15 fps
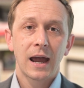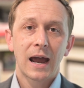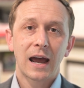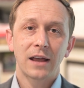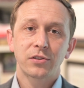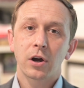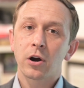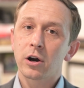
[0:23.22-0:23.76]

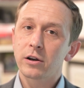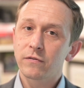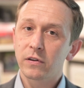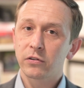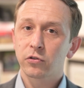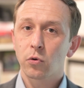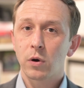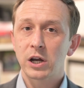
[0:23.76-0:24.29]
At the heart of
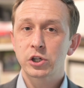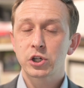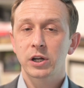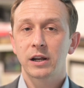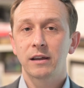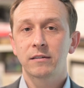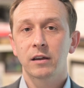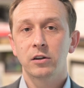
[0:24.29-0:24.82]
this
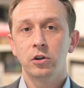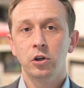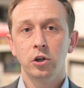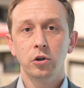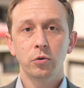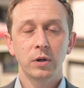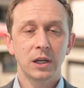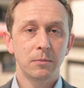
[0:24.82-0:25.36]
question is a
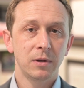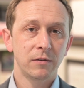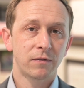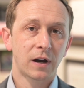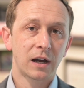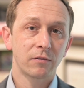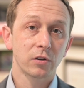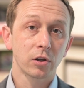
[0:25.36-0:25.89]
new
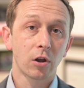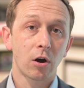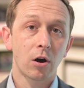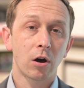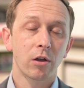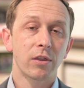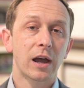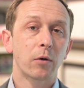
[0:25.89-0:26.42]
EB5
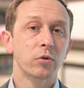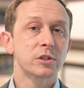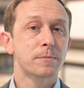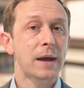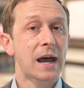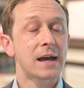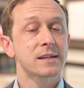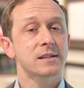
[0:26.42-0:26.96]
law that was
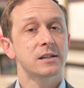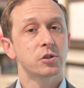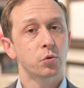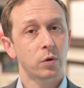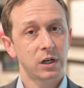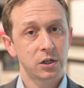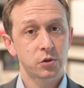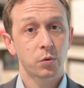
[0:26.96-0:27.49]
passed in
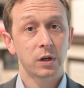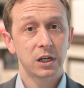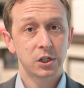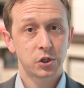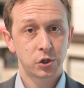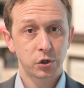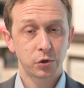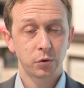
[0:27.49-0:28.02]

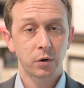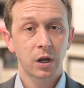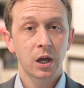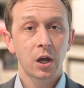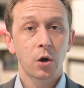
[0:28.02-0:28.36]
2022,